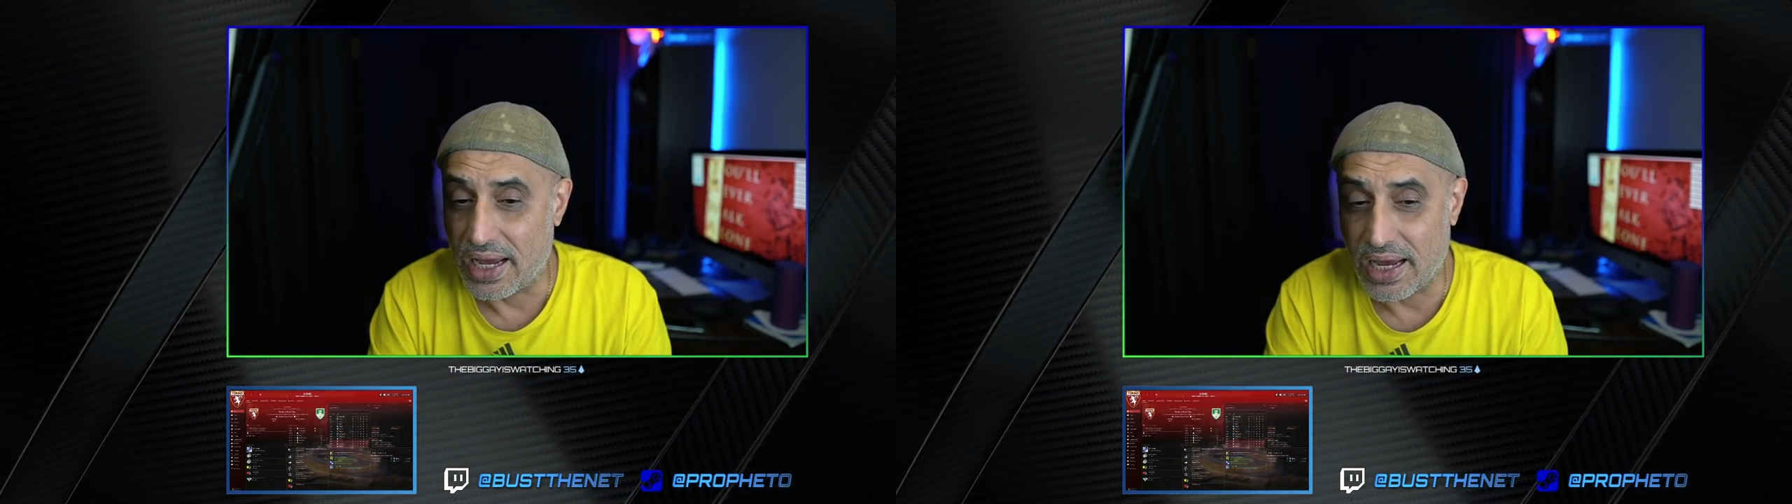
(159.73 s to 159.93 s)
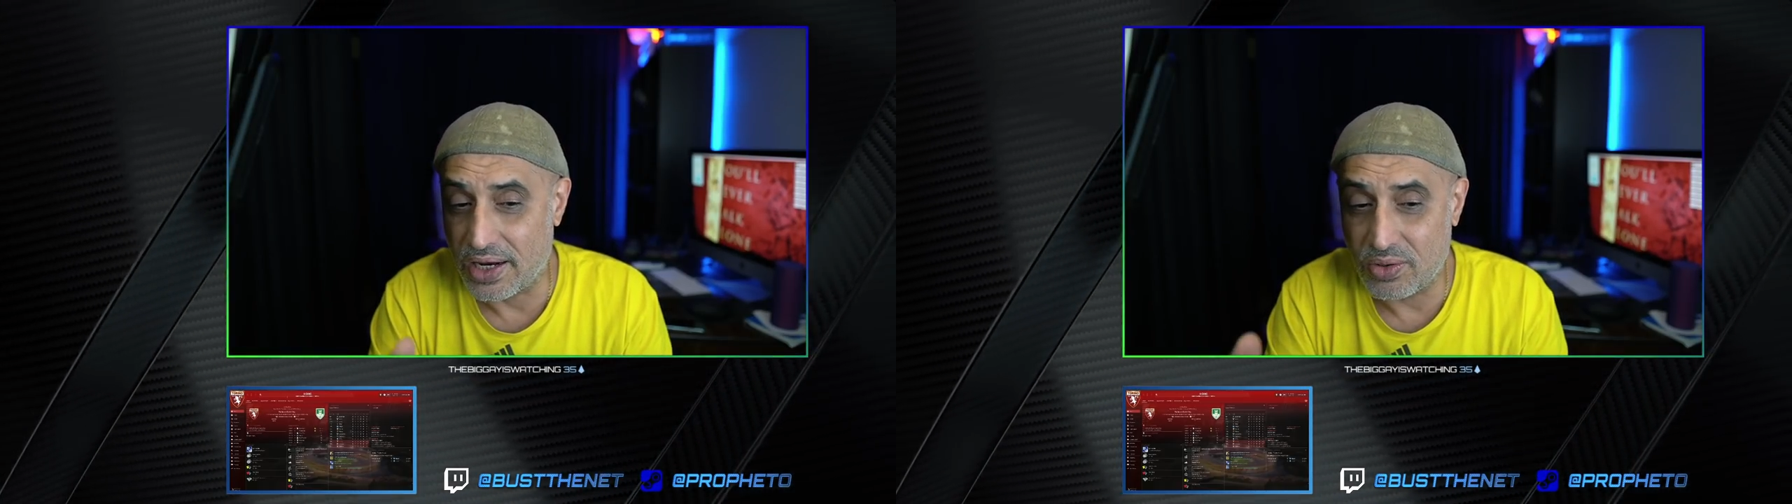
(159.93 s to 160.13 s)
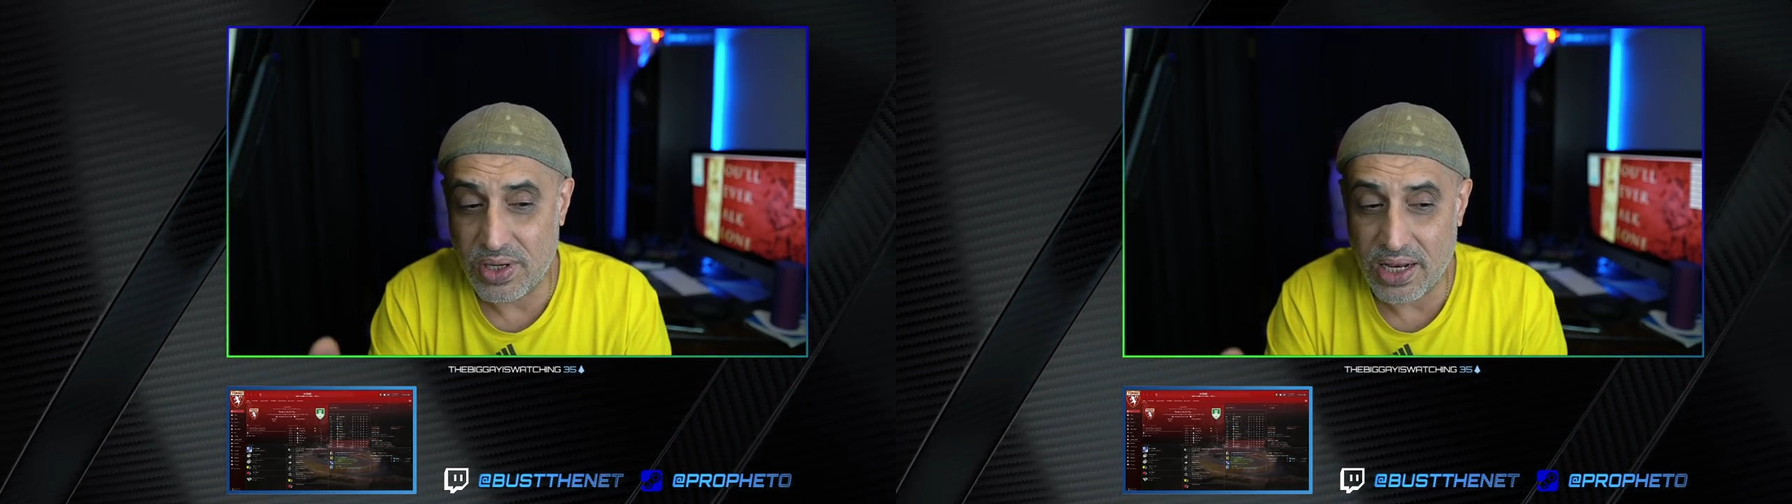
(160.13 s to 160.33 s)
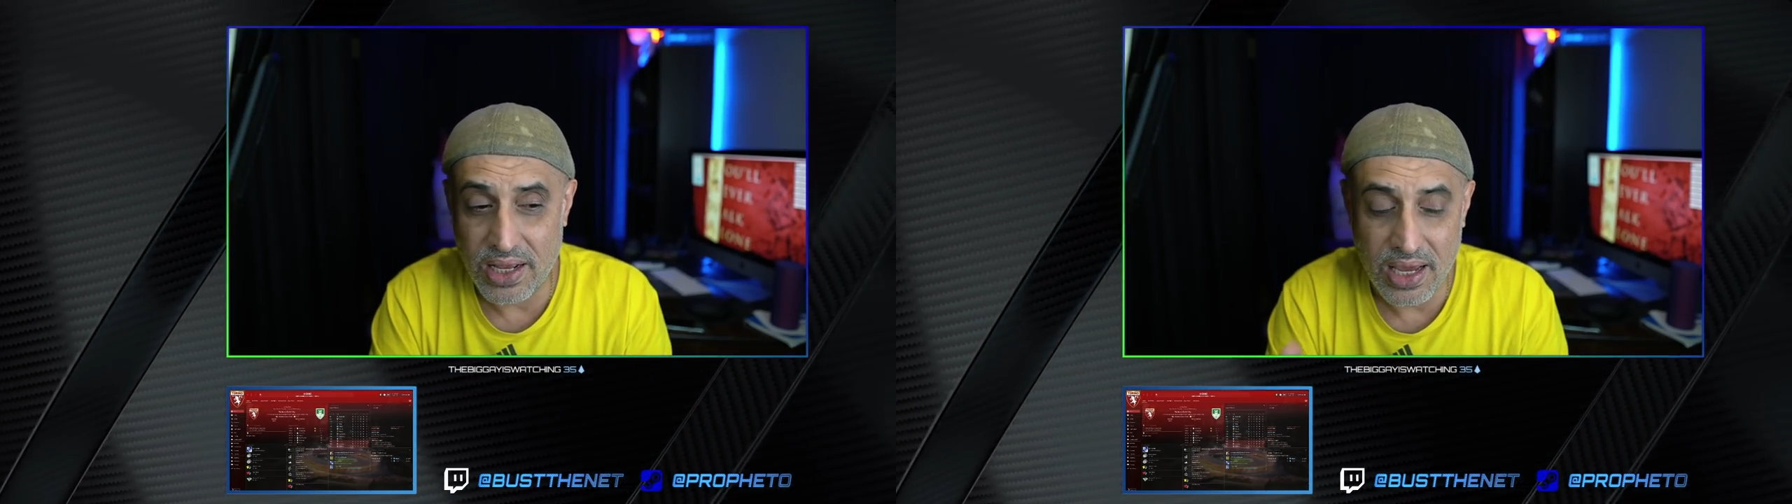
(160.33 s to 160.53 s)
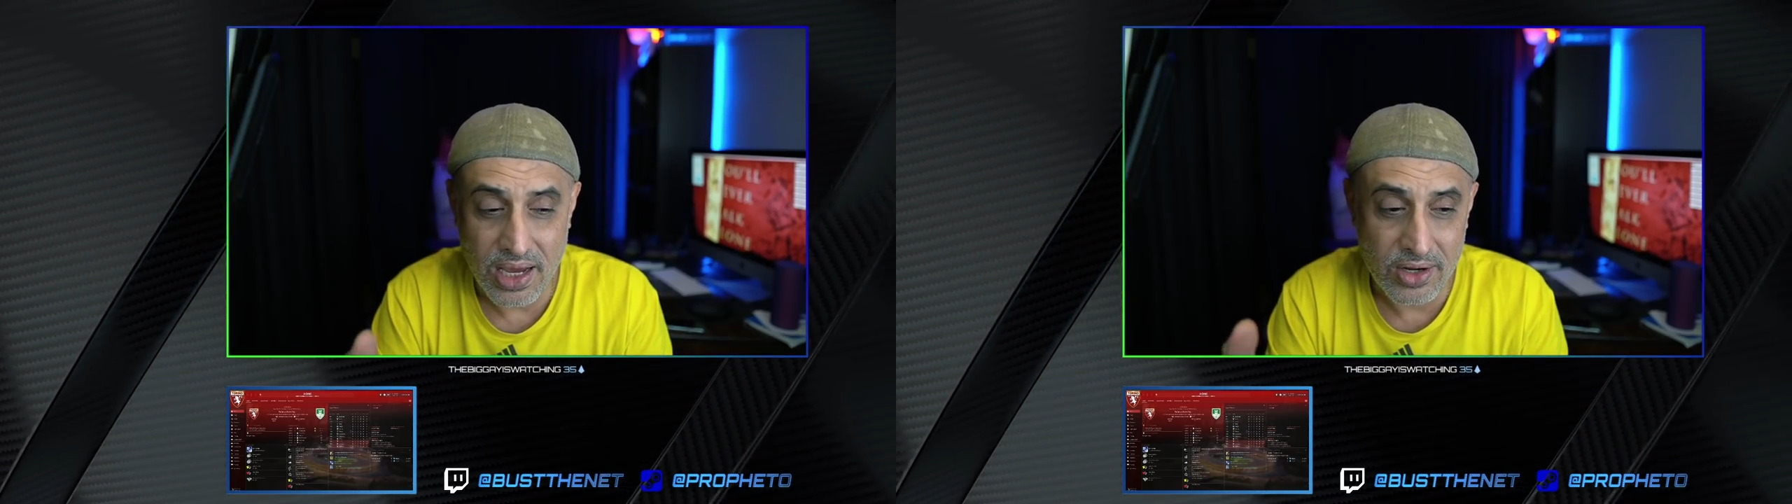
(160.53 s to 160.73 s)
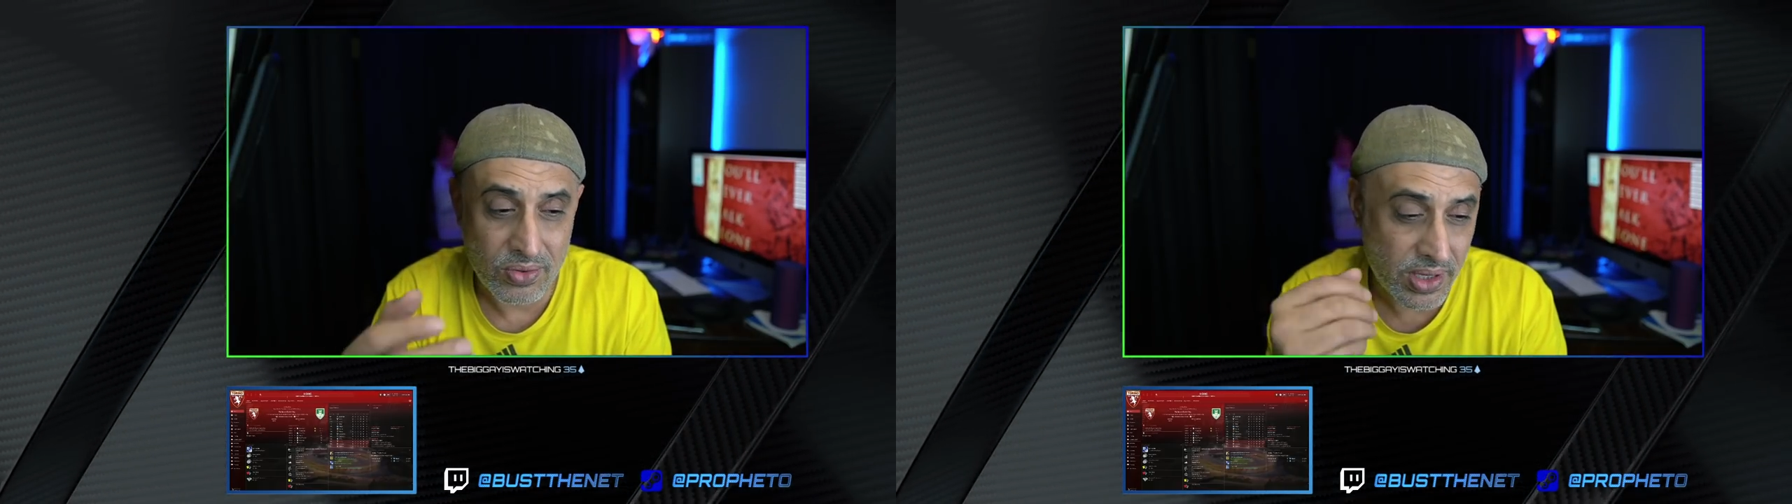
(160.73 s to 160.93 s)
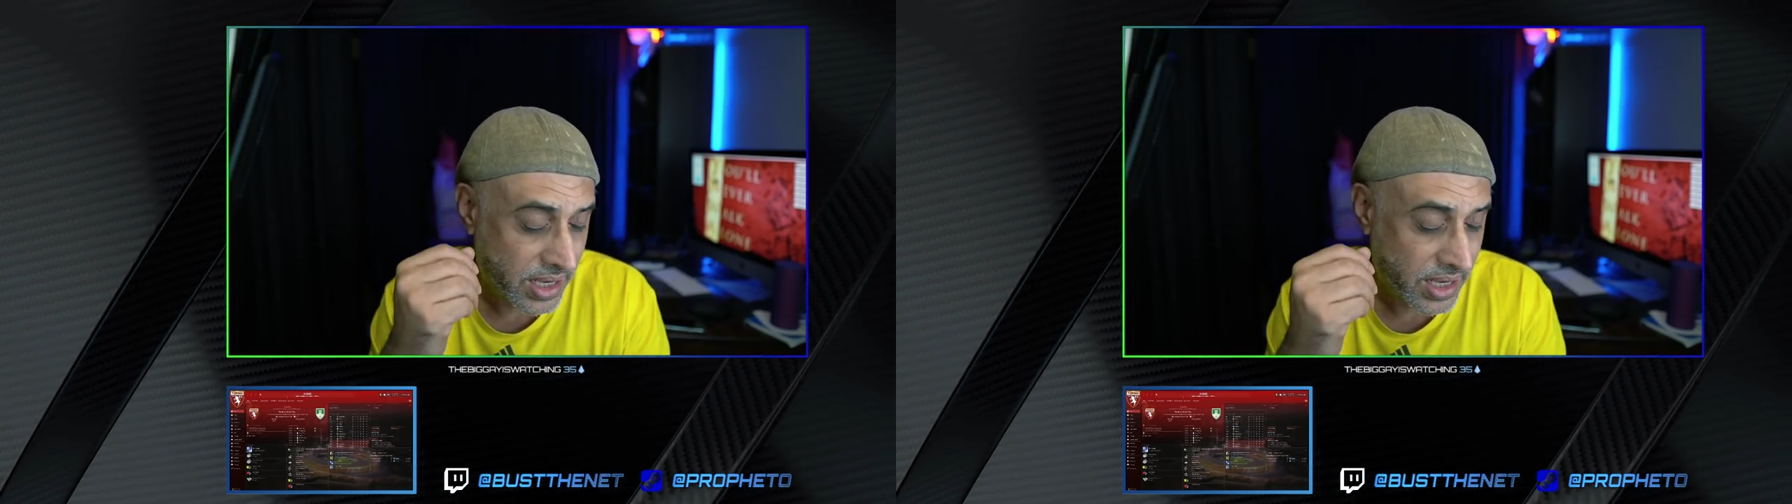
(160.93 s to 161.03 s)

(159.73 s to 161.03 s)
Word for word: I don't get I don't